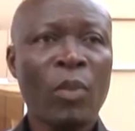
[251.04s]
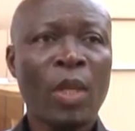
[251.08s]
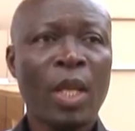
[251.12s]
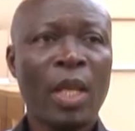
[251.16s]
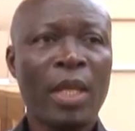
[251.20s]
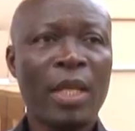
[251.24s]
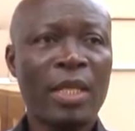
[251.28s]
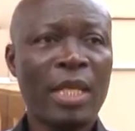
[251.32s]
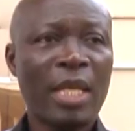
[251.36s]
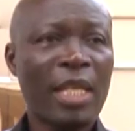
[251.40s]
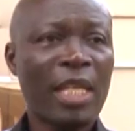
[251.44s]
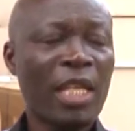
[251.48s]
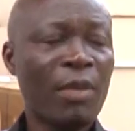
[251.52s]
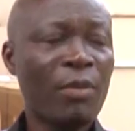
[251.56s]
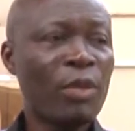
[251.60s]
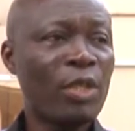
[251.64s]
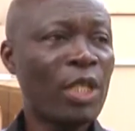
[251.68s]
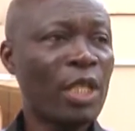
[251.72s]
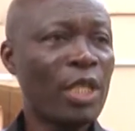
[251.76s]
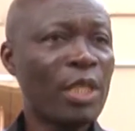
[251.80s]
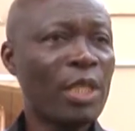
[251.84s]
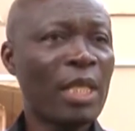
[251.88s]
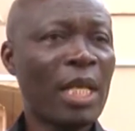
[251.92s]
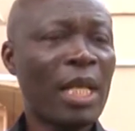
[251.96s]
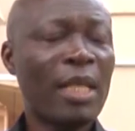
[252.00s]
He's a game
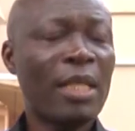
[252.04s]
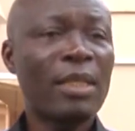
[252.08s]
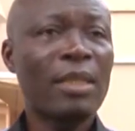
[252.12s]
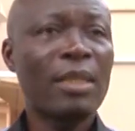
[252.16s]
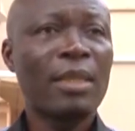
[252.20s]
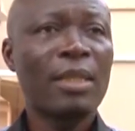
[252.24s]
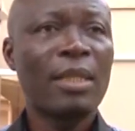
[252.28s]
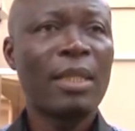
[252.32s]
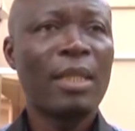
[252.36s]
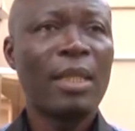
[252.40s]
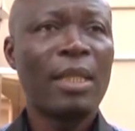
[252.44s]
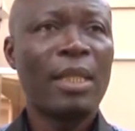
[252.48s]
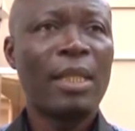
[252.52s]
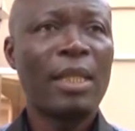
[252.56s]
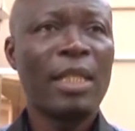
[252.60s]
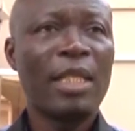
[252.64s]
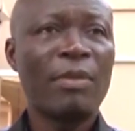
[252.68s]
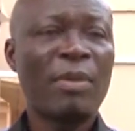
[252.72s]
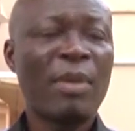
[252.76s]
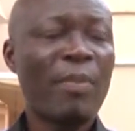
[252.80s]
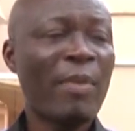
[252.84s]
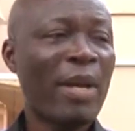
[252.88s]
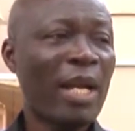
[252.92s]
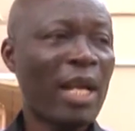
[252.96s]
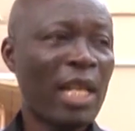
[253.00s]
changer. He's
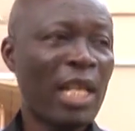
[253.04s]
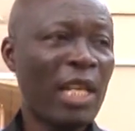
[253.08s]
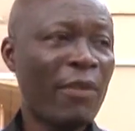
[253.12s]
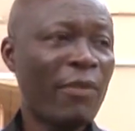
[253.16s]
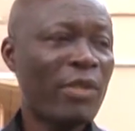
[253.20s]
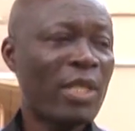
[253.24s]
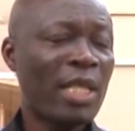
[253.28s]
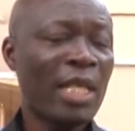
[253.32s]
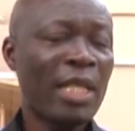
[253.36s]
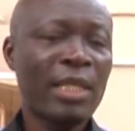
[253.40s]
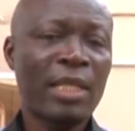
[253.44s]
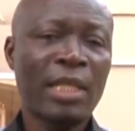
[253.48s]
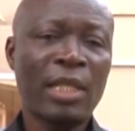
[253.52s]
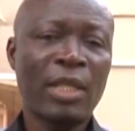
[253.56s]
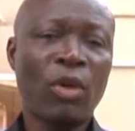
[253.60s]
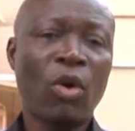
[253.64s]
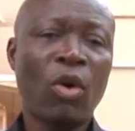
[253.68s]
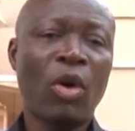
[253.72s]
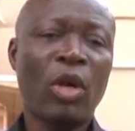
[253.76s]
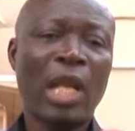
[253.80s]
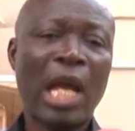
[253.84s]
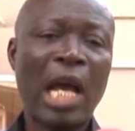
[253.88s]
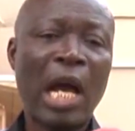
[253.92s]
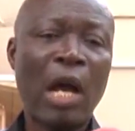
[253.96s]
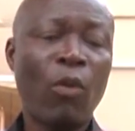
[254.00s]
been magnificent in
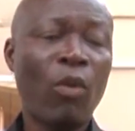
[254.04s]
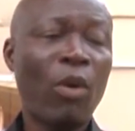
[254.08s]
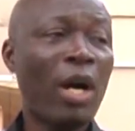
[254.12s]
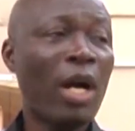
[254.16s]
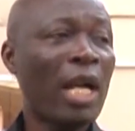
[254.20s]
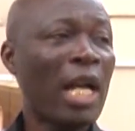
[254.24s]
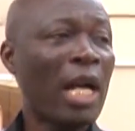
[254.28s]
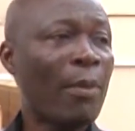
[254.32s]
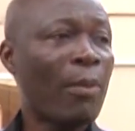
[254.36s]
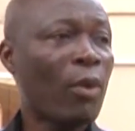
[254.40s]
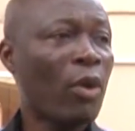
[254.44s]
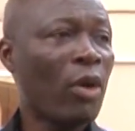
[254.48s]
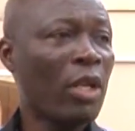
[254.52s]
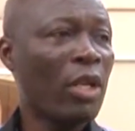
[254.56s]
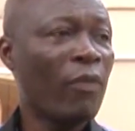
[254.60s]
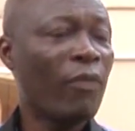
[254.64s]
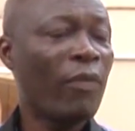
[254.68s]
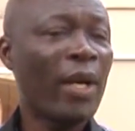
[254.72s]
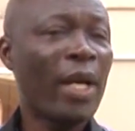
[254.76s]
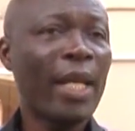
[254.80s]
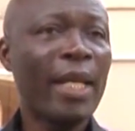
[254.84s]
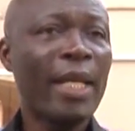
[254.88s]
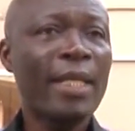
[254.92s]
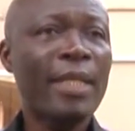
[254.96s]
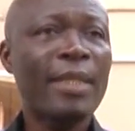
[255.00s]
all our World Cup
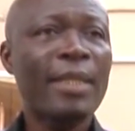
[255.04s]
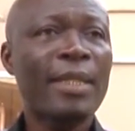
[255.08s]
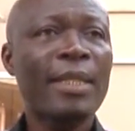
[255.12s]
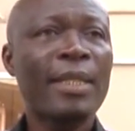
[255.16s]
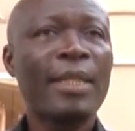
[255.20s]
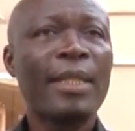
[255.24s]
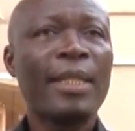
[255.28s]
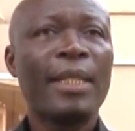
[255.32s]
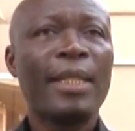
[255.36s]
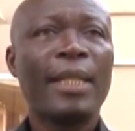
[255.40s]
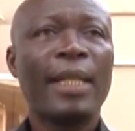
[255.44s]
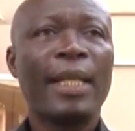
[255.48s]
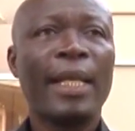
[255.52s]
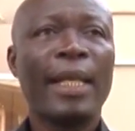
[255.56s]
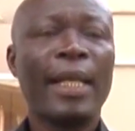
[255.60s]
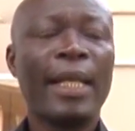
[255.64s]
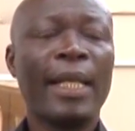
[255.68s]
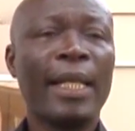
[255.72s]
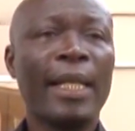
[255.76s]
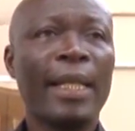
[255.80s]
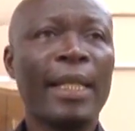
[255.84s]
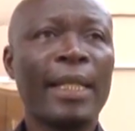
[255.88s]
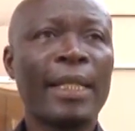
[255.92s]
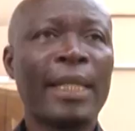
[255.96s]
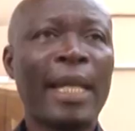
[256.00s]
qualifiers,
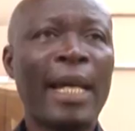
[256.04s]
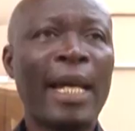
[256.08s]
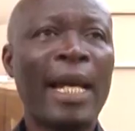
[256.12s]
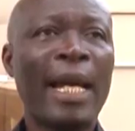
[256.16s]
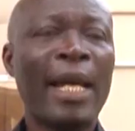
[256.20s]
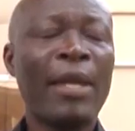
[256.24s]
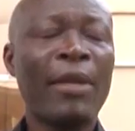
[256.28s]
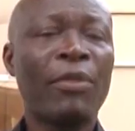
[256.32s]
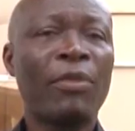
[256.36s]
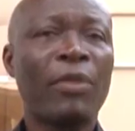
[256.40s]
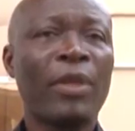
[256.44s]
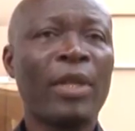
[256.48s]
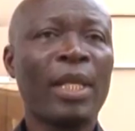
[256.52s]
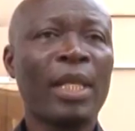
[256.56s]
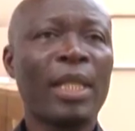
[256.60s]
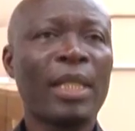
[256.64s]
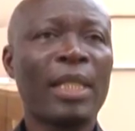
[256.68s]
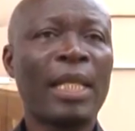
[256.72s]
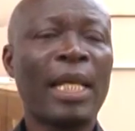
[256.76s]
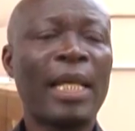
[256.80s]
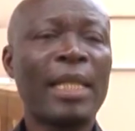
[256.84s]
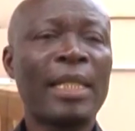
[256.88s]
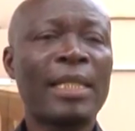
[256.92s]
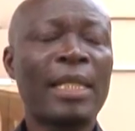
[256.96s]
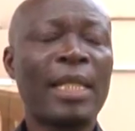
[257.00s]
and I think
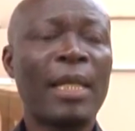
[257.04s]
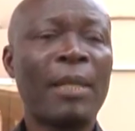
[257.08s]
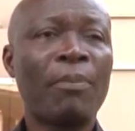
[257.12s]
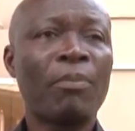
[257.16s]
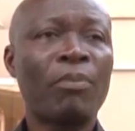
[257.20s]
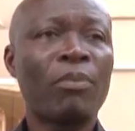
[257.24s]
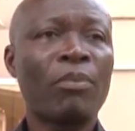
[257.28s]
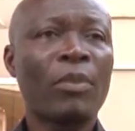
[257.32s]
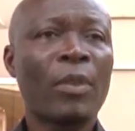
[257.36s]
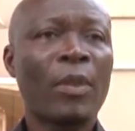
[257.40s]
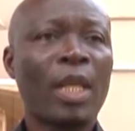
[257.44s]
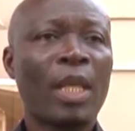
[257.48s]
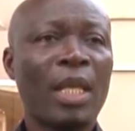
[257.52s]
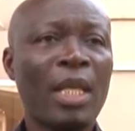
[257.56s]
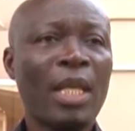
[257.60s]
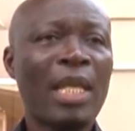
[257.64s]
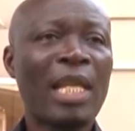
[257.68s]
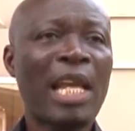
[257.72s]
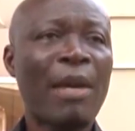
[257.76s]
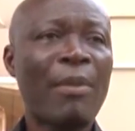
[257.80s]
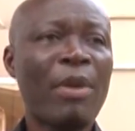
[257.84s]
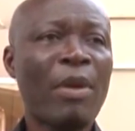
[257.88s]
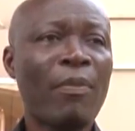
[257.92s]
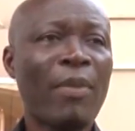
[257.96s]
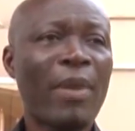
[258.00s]
that um, he
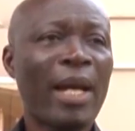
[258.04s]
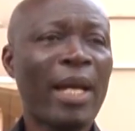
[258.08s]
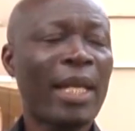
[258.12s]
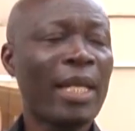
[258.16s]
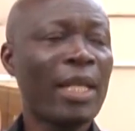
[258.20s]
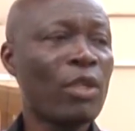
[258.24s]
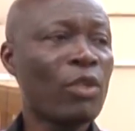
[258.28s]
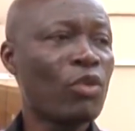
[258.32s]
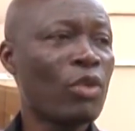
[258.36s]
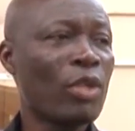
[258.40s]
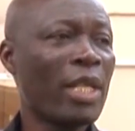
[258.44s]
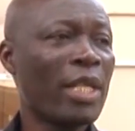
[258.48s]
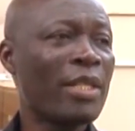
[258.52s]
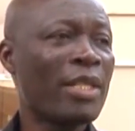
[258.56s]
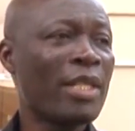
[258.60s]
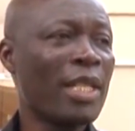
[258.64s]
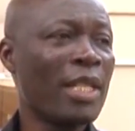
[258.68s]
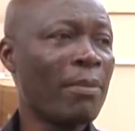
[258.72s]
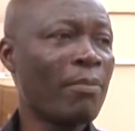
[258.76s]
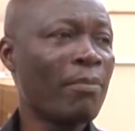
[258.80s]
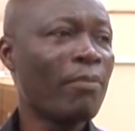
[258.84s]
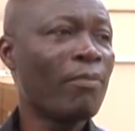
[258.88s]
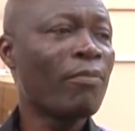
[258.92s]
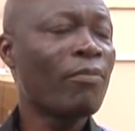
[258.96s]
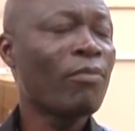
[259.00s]
coming back into the
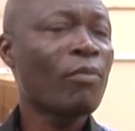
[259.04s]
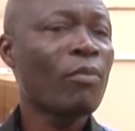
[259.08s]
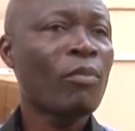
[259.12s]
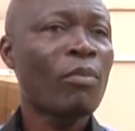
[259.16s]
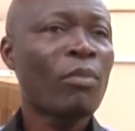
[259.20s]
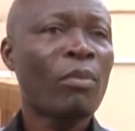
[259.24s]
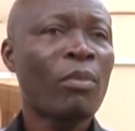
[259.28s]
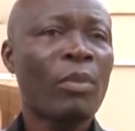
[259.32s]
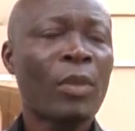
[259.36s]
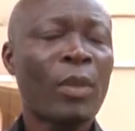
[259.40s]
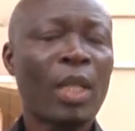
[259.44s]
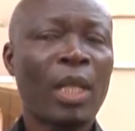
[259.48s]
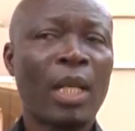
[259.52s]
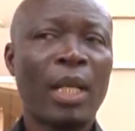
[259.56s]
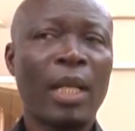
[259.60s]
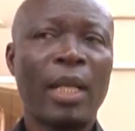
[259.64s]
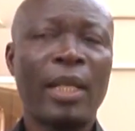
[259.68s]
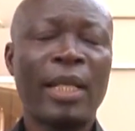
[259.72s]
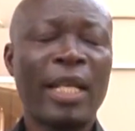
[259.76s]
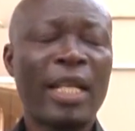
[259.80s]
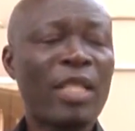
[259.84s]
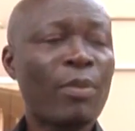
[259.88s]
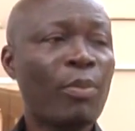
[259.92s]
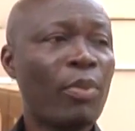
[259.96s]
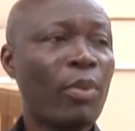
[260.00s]
team. Uh,
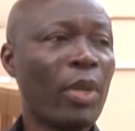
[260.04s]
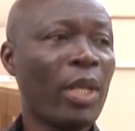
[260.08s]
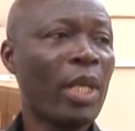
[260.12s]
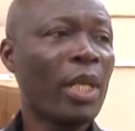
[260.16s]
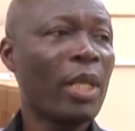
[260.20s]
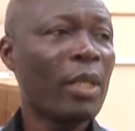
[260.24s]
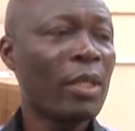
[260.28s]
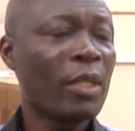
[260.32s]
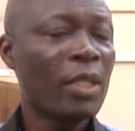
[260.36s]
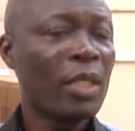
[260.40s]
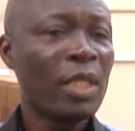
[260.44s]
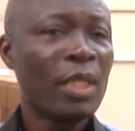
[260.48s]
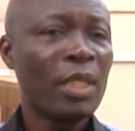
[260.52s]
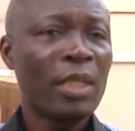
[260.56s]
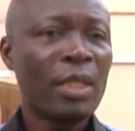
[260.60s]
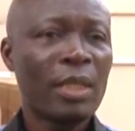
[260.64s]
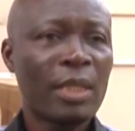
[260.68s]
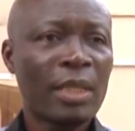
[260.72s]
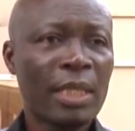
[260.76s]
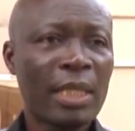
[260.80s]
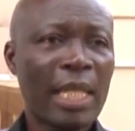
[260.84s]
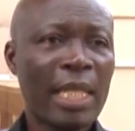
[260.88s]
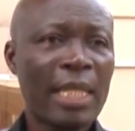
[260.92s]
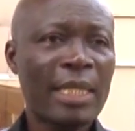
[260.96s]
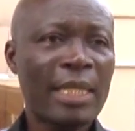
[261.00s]
let's pray
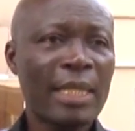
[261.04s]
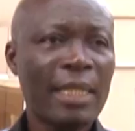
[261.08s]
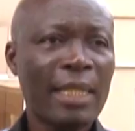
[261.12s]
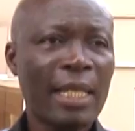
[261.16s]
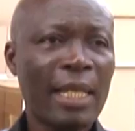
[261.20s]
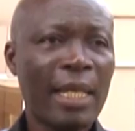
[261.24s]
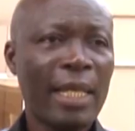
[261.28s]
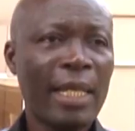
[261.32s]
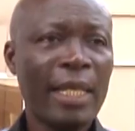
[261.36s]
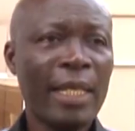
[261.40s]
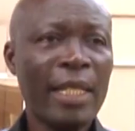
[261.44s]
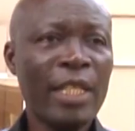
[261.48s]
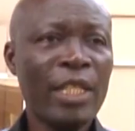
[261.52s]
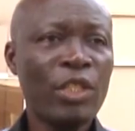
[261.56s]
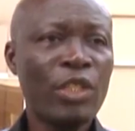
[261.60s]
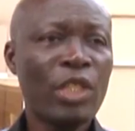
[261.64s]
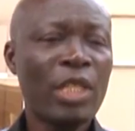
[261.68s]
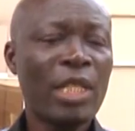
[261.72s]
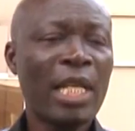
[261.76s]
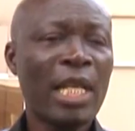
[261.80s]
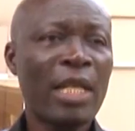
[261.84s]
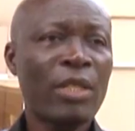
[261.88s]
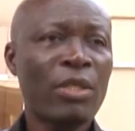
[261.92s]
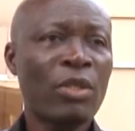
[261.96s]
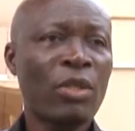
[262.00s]
that uh, injury
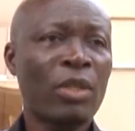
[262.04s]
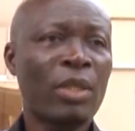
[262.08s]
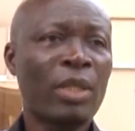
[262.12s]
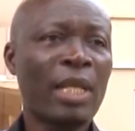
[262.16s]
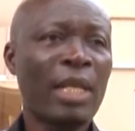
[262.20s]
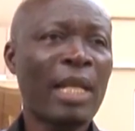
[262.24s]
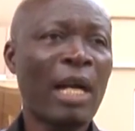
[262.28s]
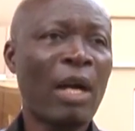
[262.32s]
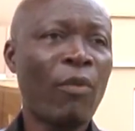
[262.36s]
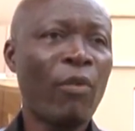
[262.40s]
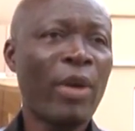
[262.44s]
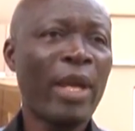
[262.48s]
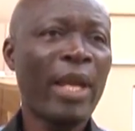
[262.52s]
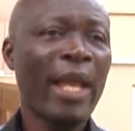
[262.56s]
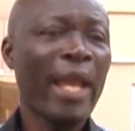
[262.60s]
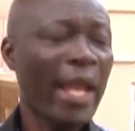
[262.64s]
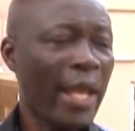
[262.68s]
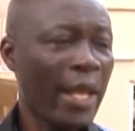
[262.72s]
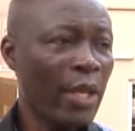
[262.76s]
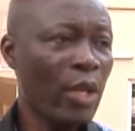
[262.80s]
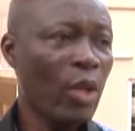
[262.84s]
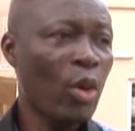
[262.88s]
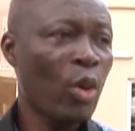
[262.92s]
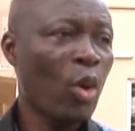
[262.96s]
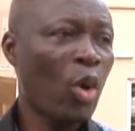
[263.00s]
does not take away
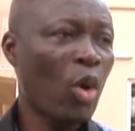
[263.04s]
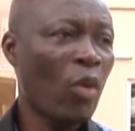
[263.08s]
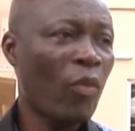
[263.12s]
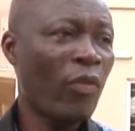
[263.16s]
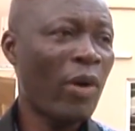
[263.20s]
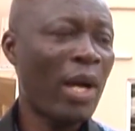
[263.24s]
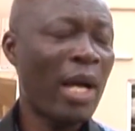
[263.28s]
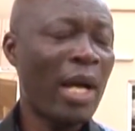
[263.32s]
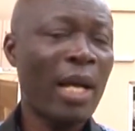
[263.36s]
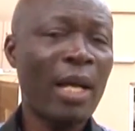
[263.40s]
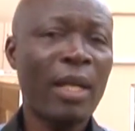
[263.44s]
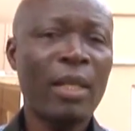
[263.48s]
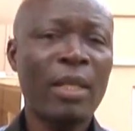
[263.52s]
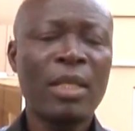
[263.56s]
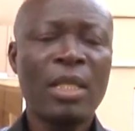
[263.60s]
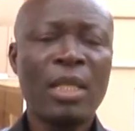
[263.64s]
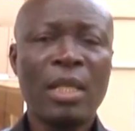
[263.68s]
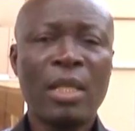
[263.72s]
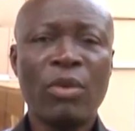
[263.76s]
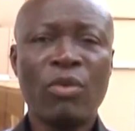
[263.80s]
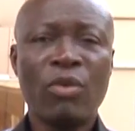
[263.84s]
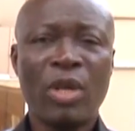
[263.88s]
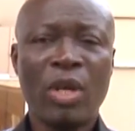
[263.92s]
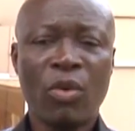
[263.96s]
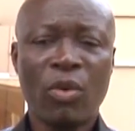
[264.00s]
any of our
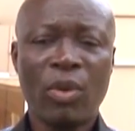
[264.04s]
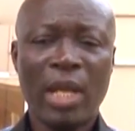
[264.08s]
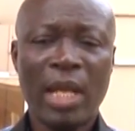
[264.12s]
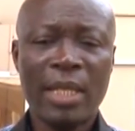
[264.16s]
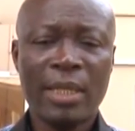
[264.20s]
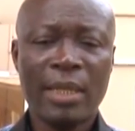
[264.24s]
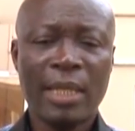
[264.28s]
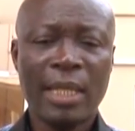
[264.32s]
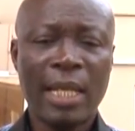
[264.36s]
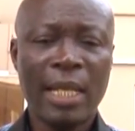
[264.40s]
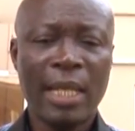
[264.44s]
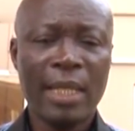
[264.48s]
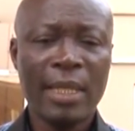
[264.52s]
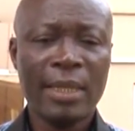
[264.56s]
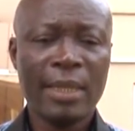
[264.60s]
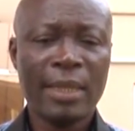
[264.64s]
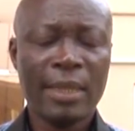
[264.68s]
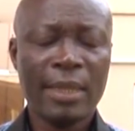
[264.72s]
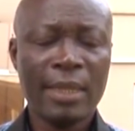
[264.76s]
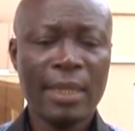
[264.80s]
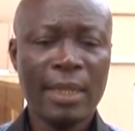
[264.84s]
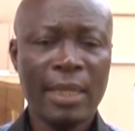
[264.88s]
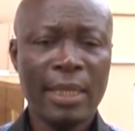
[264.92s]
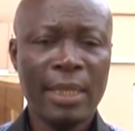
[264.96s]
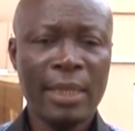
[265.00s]
regular
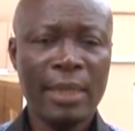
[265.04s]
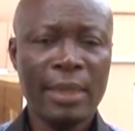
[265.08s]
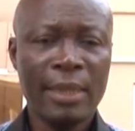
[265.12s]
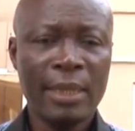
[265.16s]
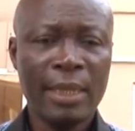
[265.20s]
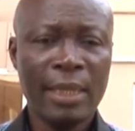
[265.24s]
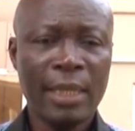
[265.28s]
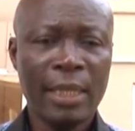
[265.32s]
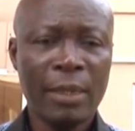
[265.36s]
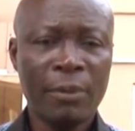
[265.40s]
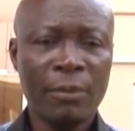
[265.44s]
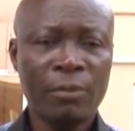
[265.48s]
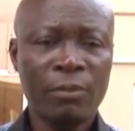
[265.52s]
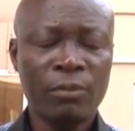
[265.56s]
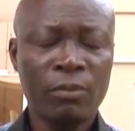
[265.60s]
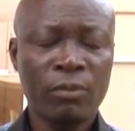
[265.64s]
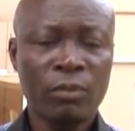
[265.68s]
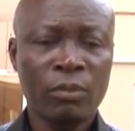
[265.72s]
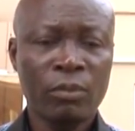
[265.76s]
stars, and um,